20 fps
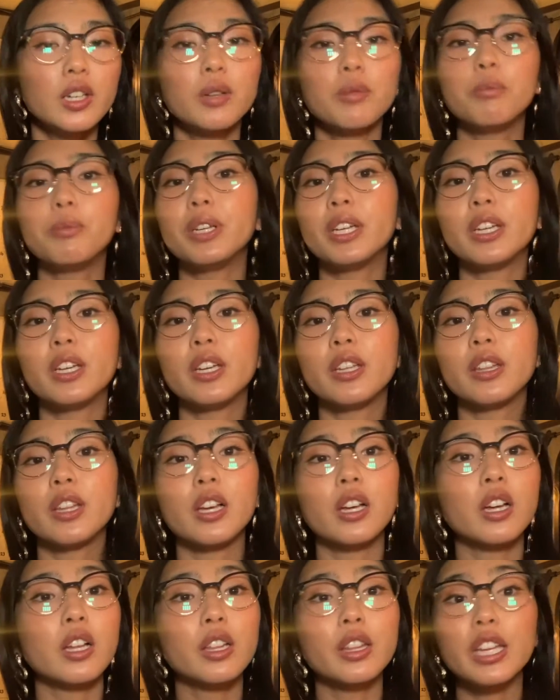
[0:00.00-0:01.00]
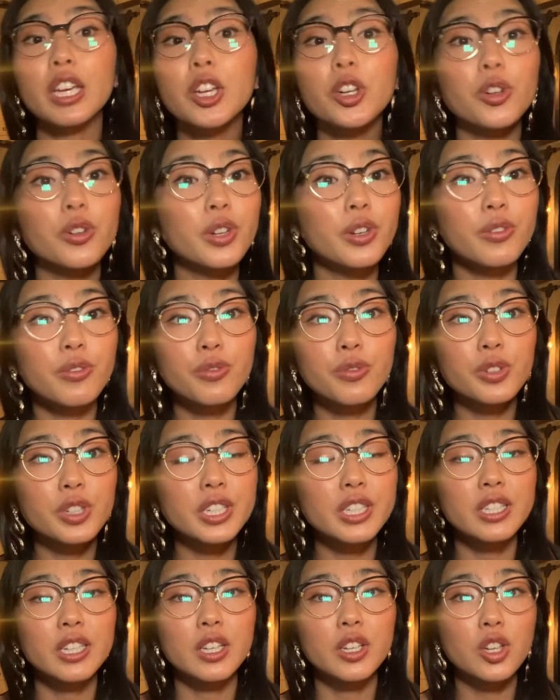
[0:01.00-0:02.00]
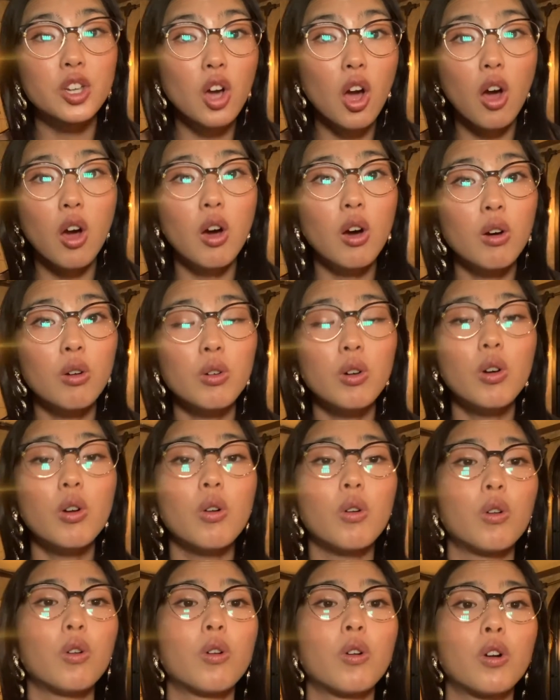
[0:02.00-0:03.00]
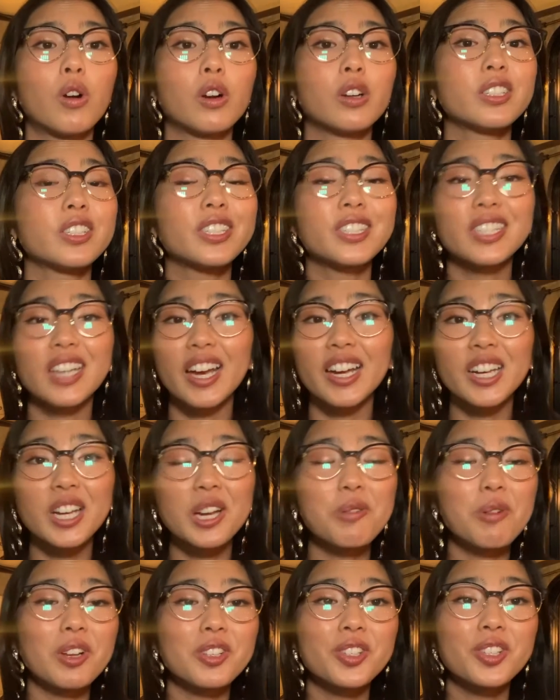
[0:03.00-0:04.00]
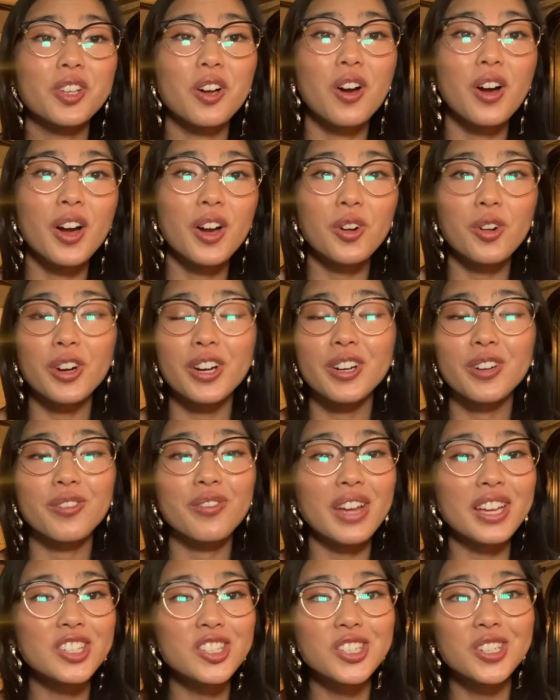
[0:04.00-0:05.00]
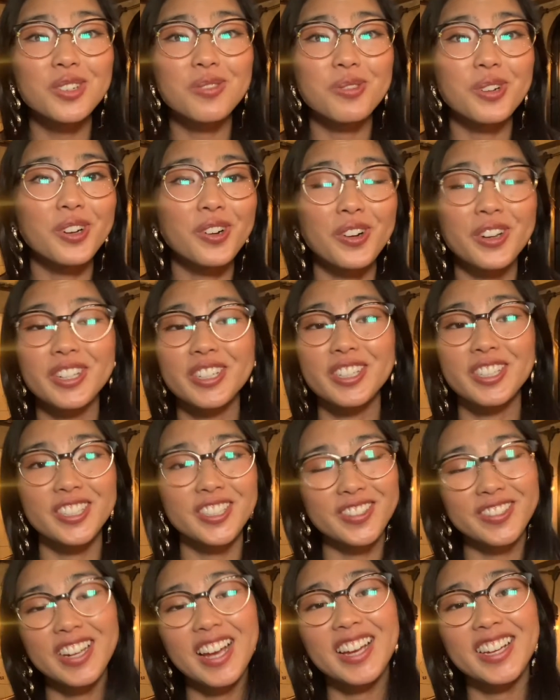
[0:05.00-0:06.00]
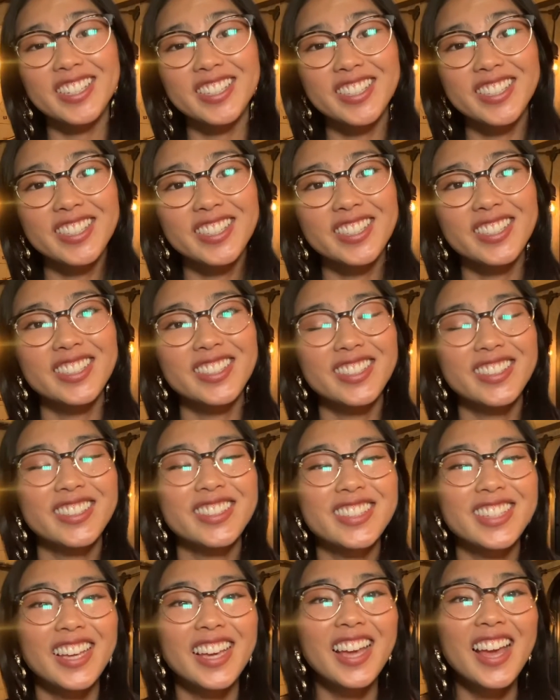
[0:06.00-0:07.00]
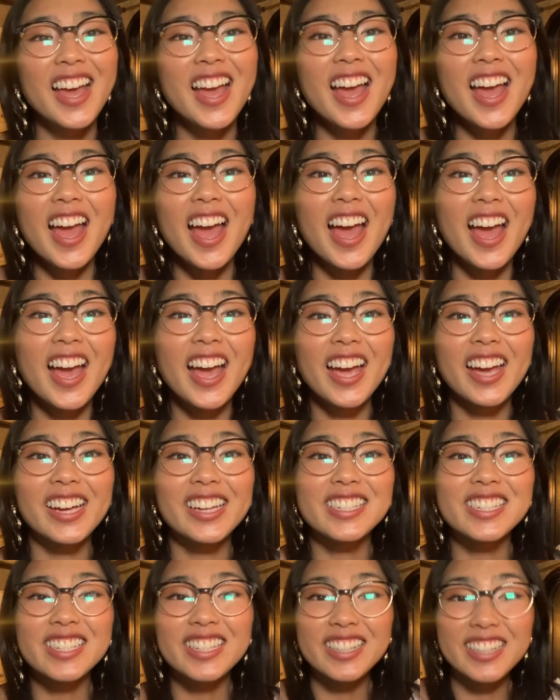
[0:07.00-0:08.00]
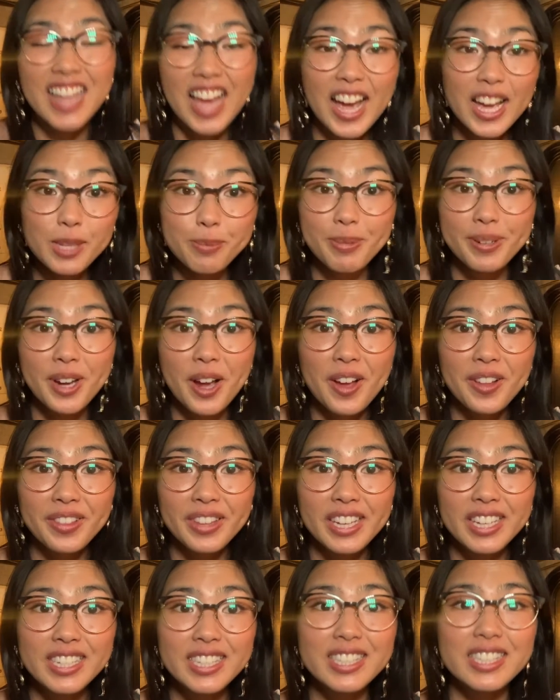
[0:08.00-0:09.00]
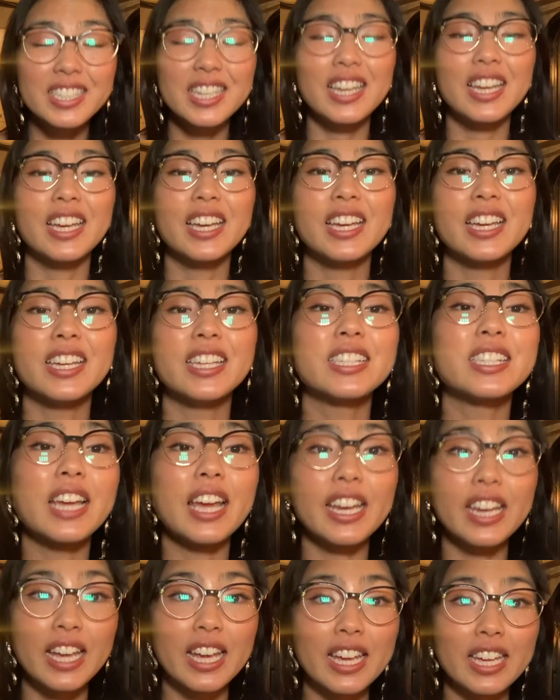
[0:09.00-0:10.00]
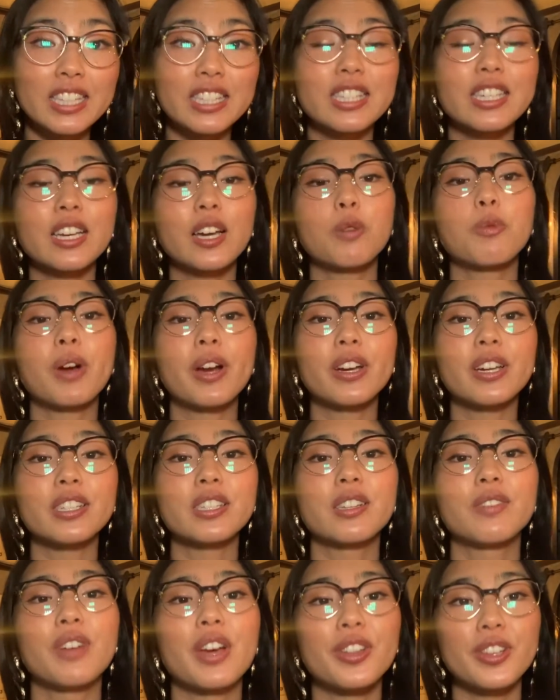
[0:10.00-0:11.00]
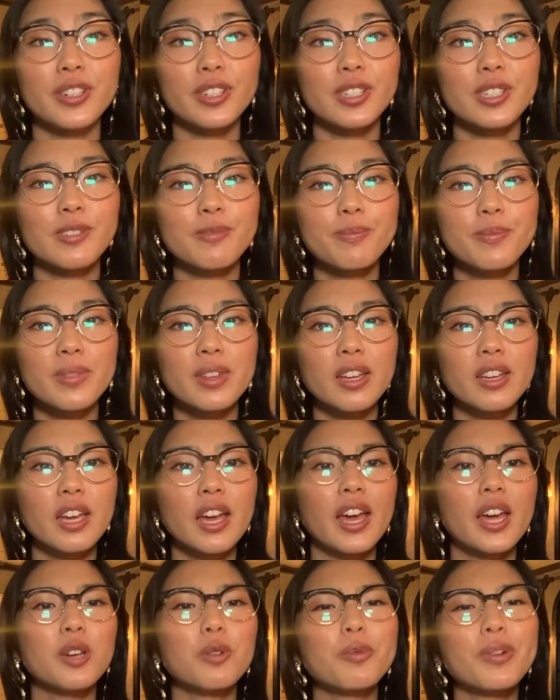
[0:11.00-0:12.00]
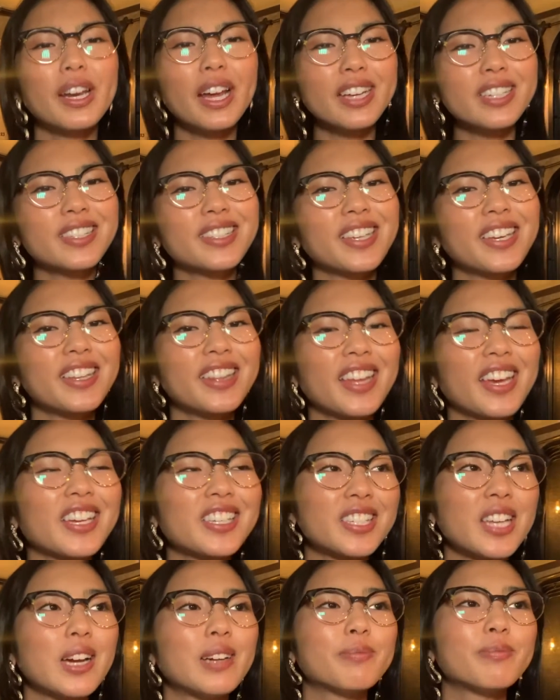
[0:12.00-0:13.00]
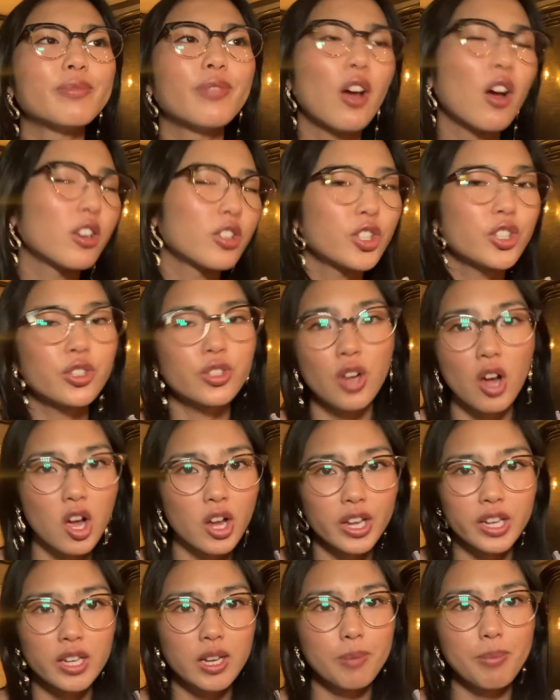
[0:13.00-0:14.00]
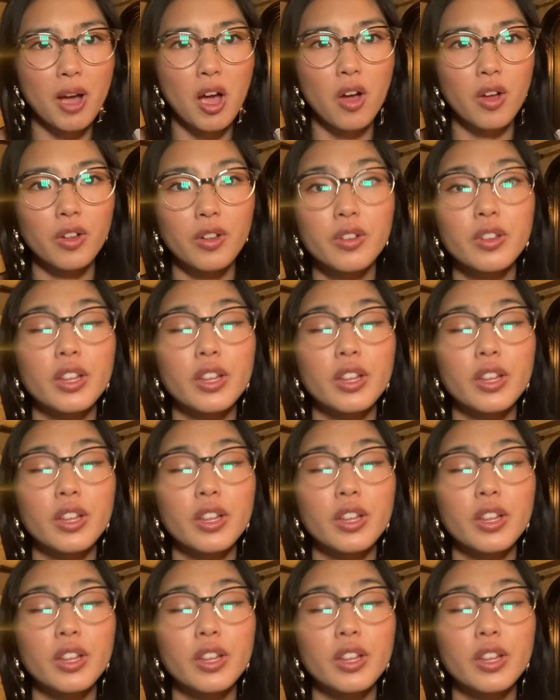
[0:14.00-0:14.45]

being the leader in freeze and go, or deciding what song or intervention we're going to do next. And last but not least is enhancing awareness of others. And when I say this, I'm not just talking about